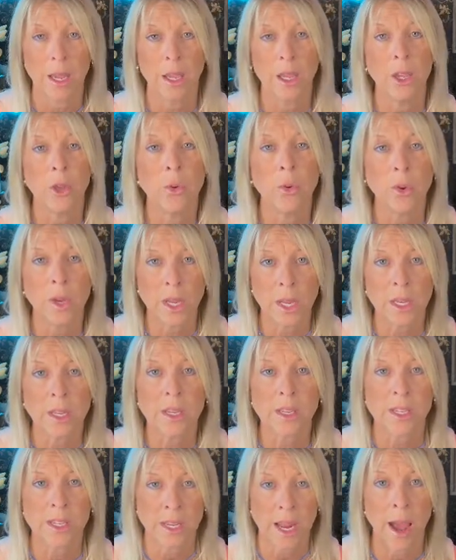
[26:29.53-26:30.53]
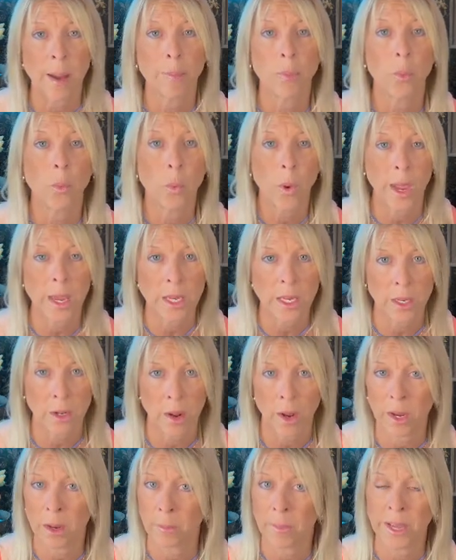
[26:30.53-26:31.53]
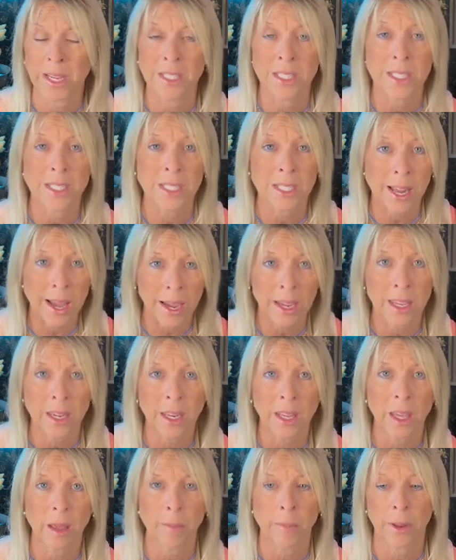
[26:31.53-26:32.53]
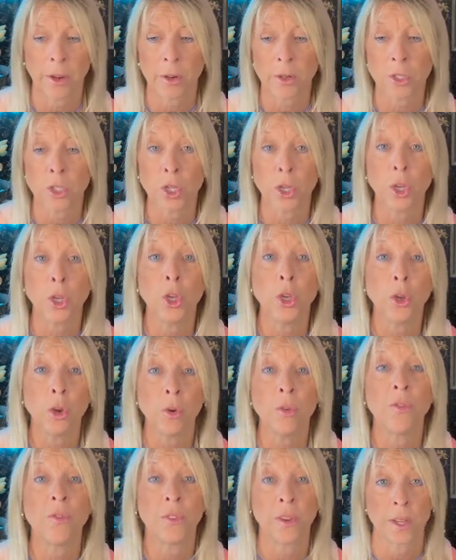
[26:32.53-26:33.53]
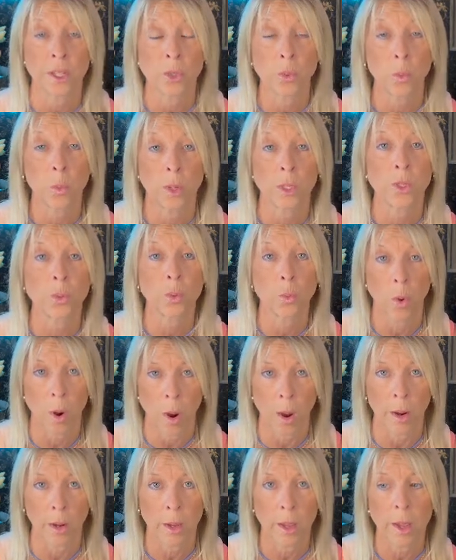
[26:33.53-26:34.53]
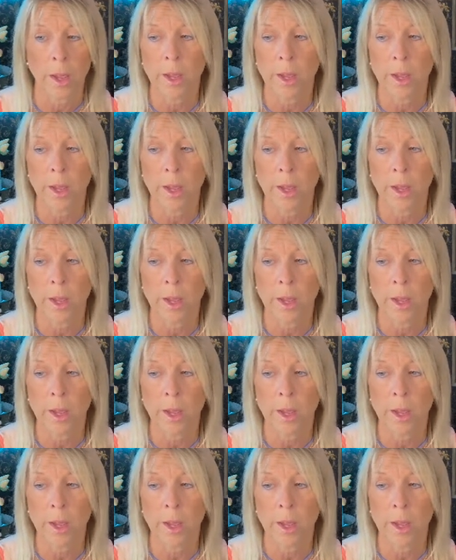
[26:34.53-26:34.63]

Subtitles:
You need to stop waiting on it, because it's not going to get better till you fix what's wrong.